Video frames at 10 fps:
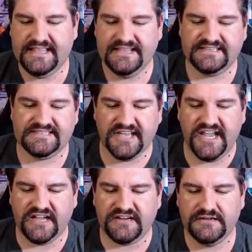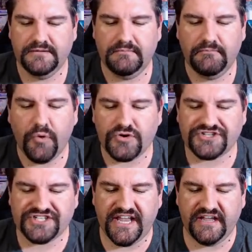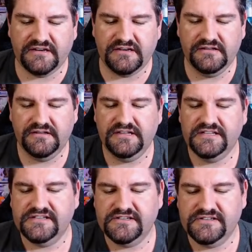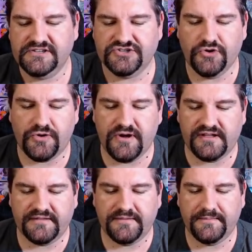Sand, more sand. Zora.